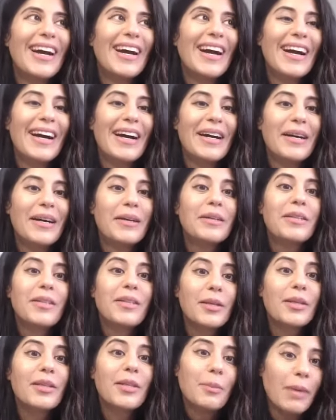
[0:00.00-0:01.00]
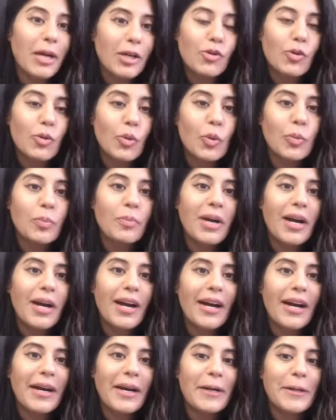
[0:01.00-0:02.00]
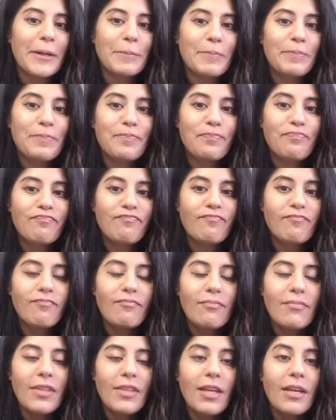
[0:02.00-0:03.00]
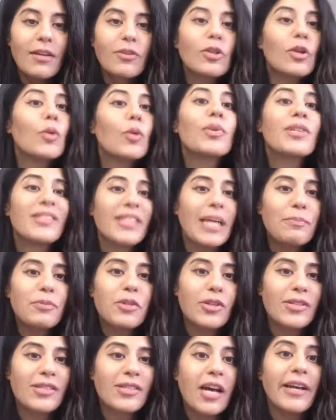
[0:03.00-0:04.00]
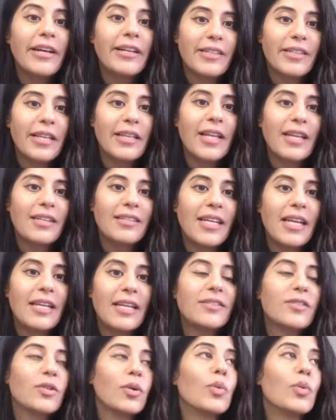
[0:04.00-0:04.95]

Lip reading: the mushroom receptor site in that sense.